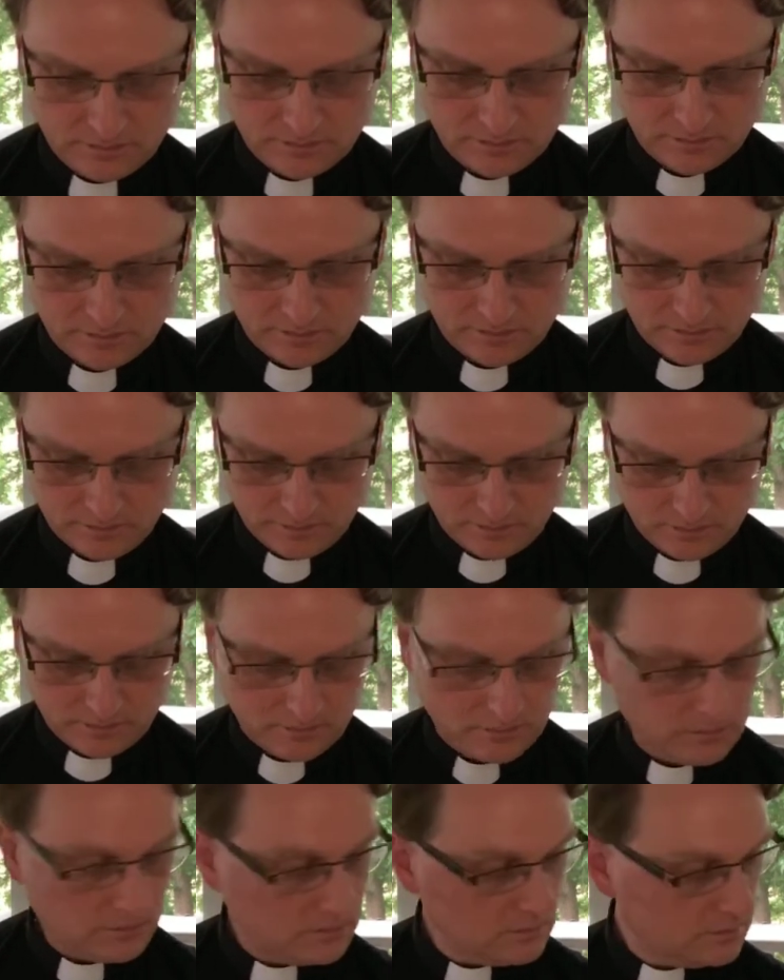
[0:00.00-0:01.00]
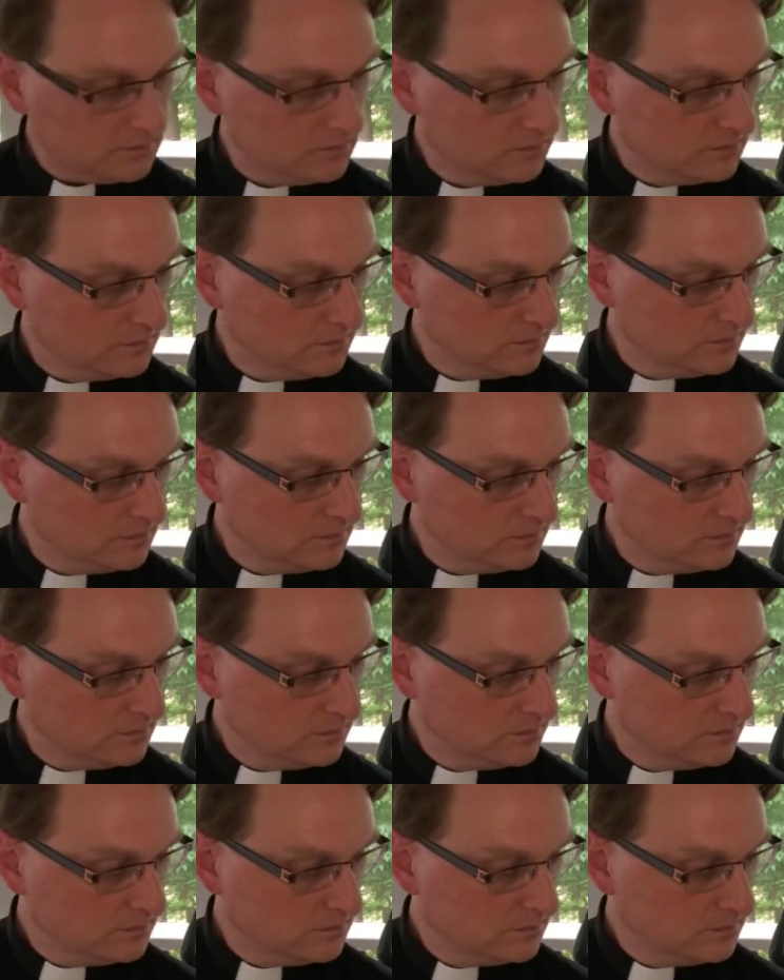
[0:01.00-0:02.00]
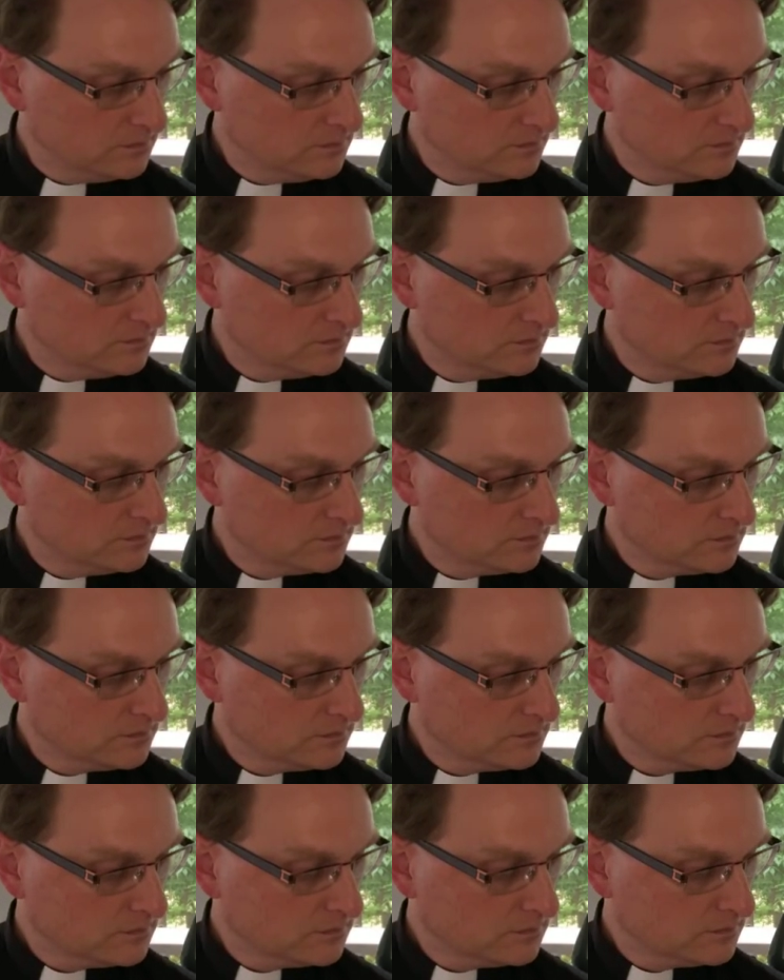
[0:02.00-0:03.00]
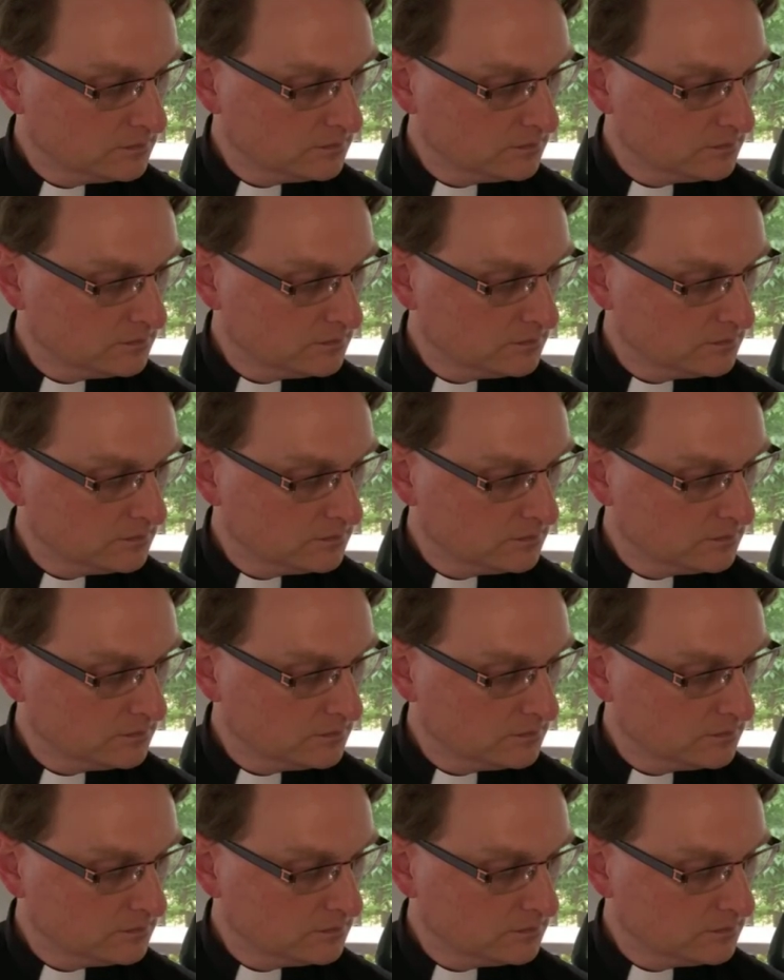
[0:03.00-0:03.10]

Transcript: [no speech]